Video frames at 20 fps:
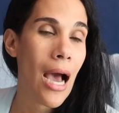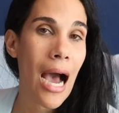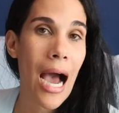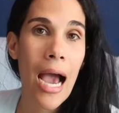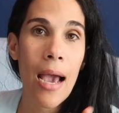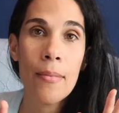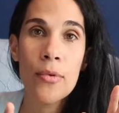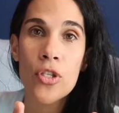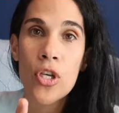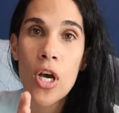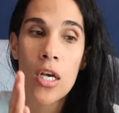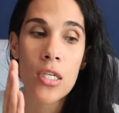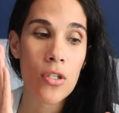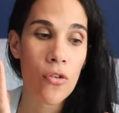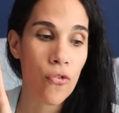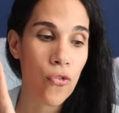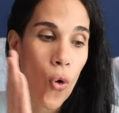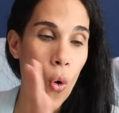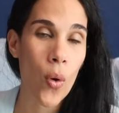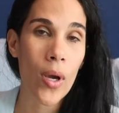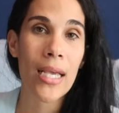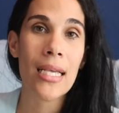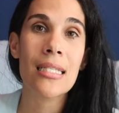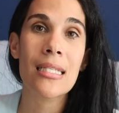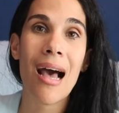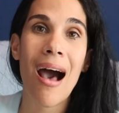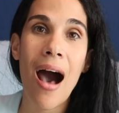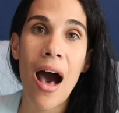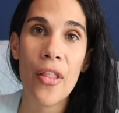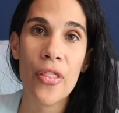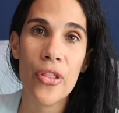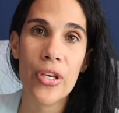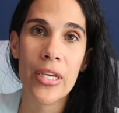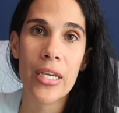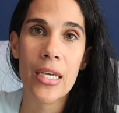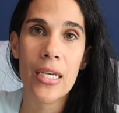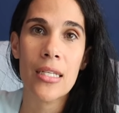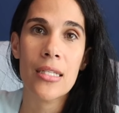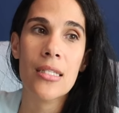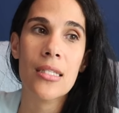I'm just focused on the
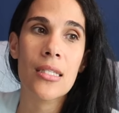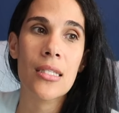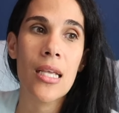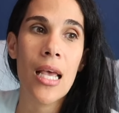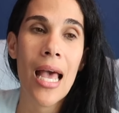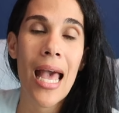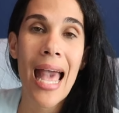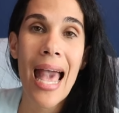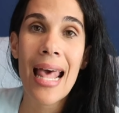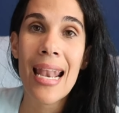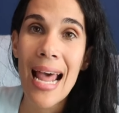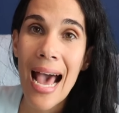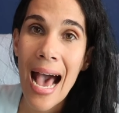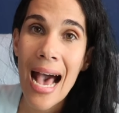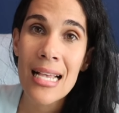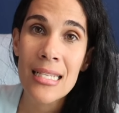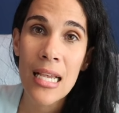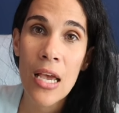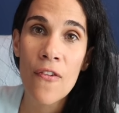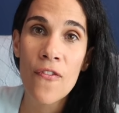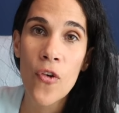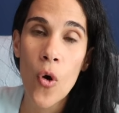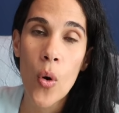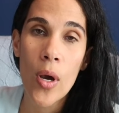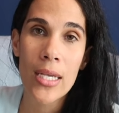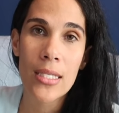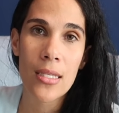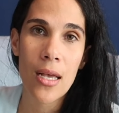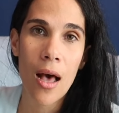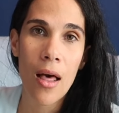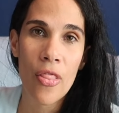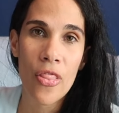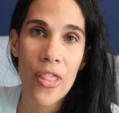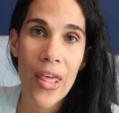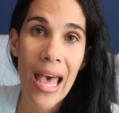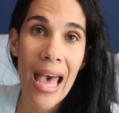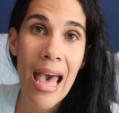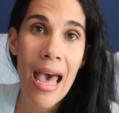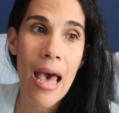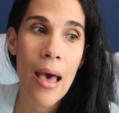kids. And as I focus on
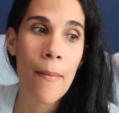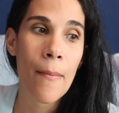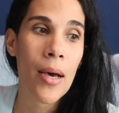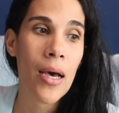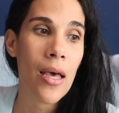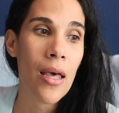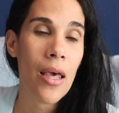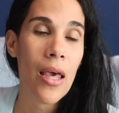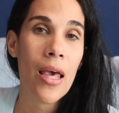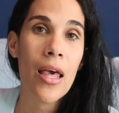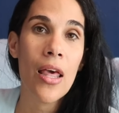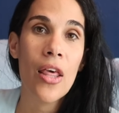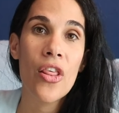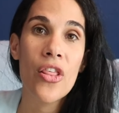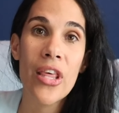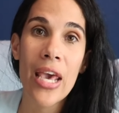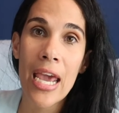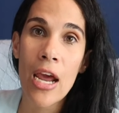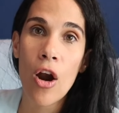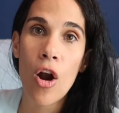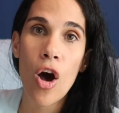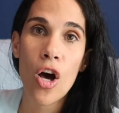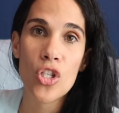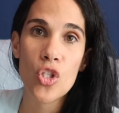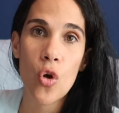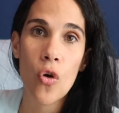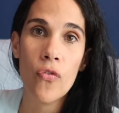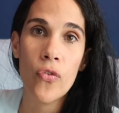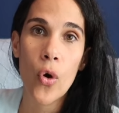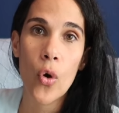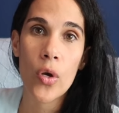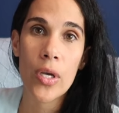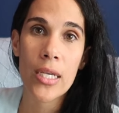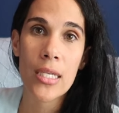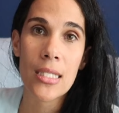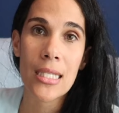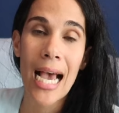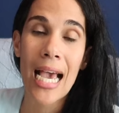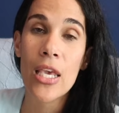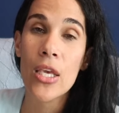them, they are also
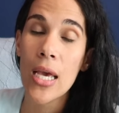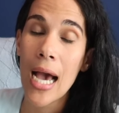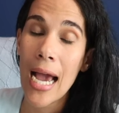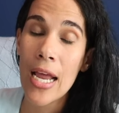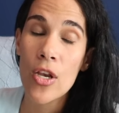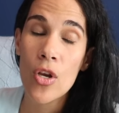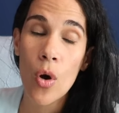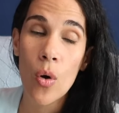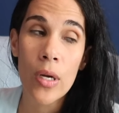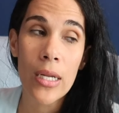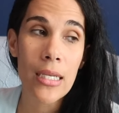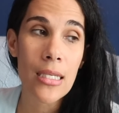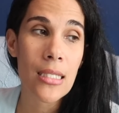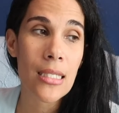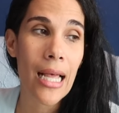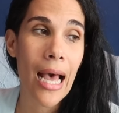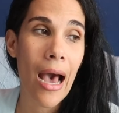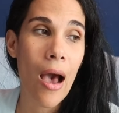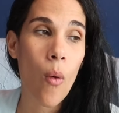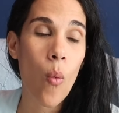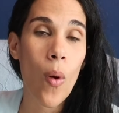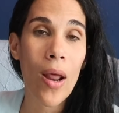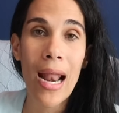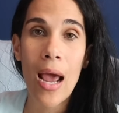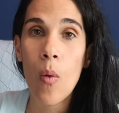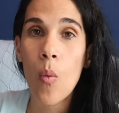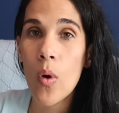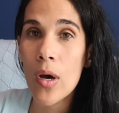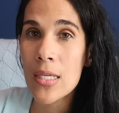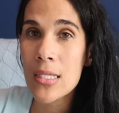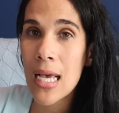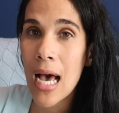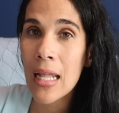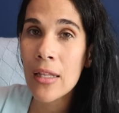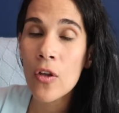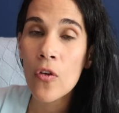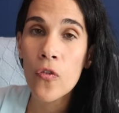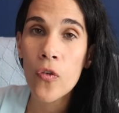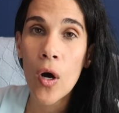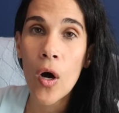focused. I, I noticed that when I was on
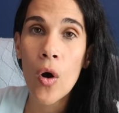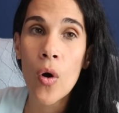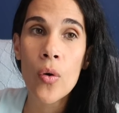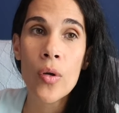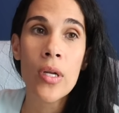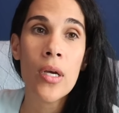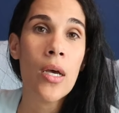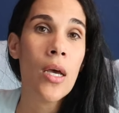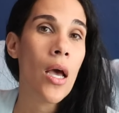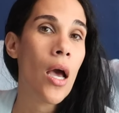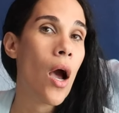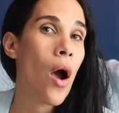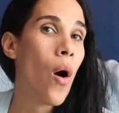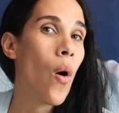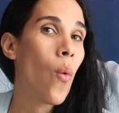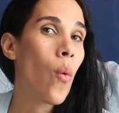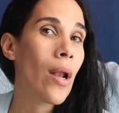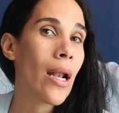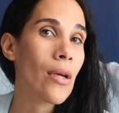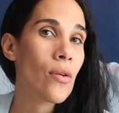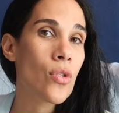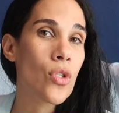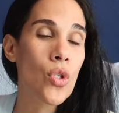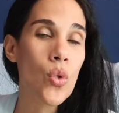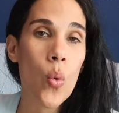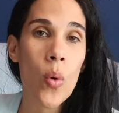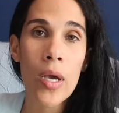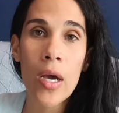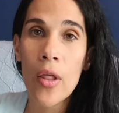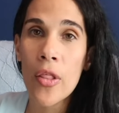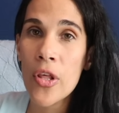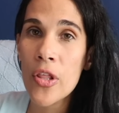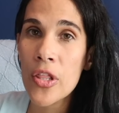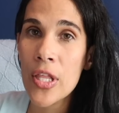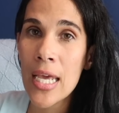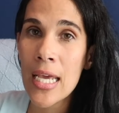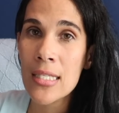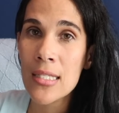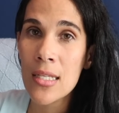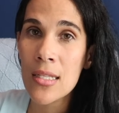the phone, when I was doing other
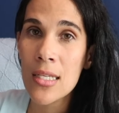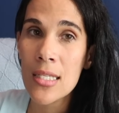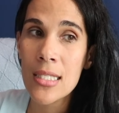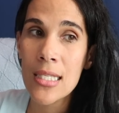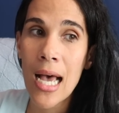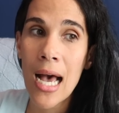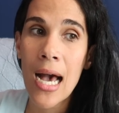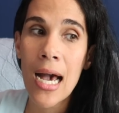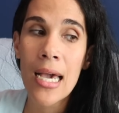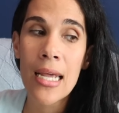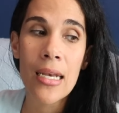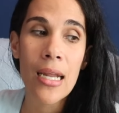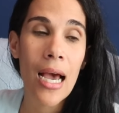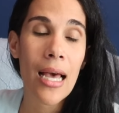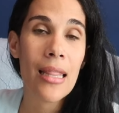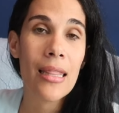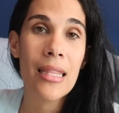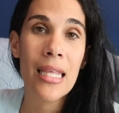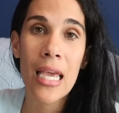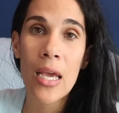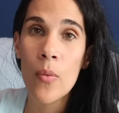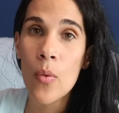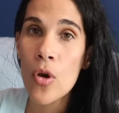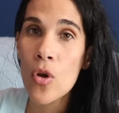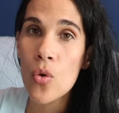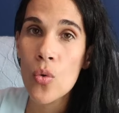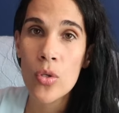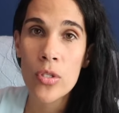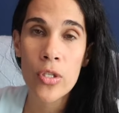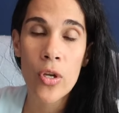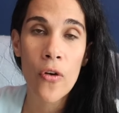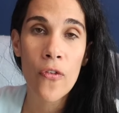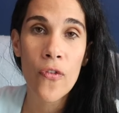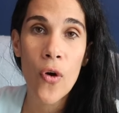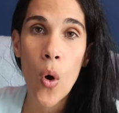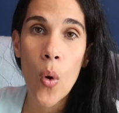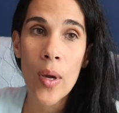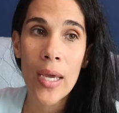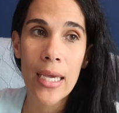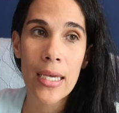things on the side, they would lose their
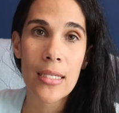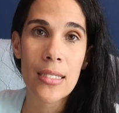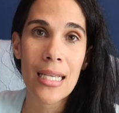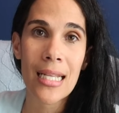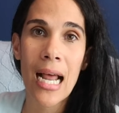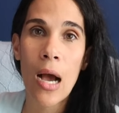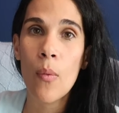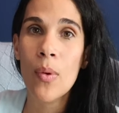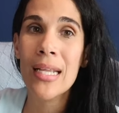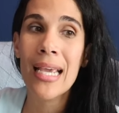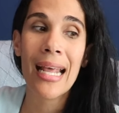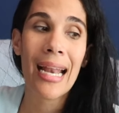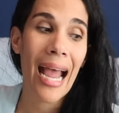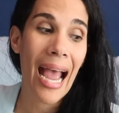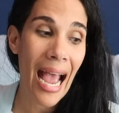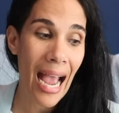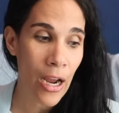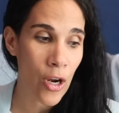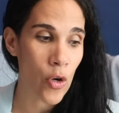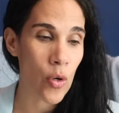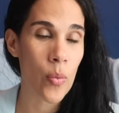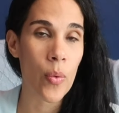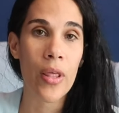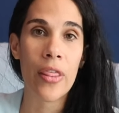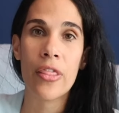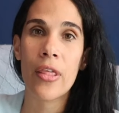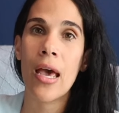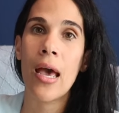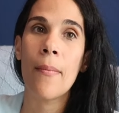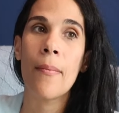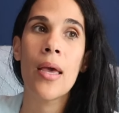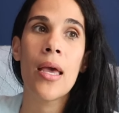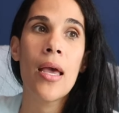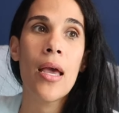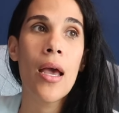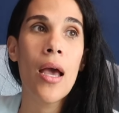focus and I would get angry with them.